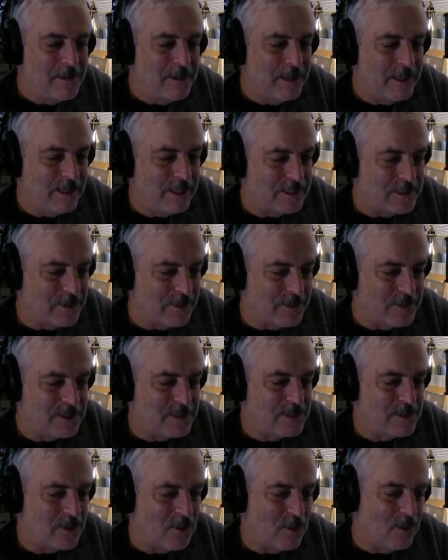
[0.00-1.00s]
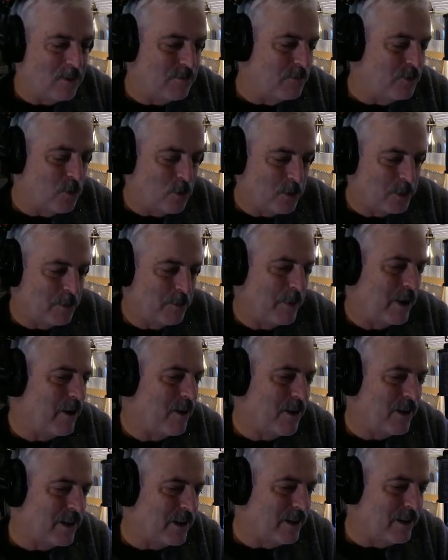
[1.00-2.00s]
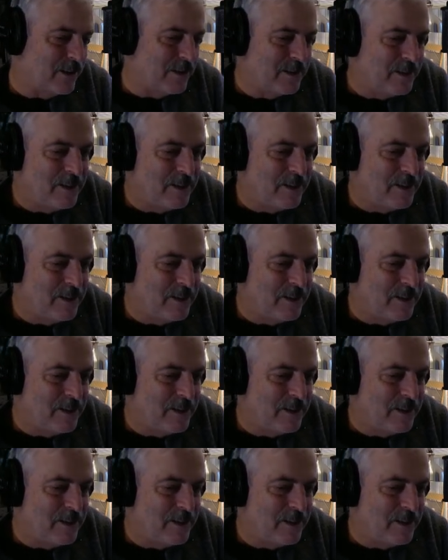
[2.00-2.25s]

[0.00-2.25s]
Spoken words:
And so this is all of North America.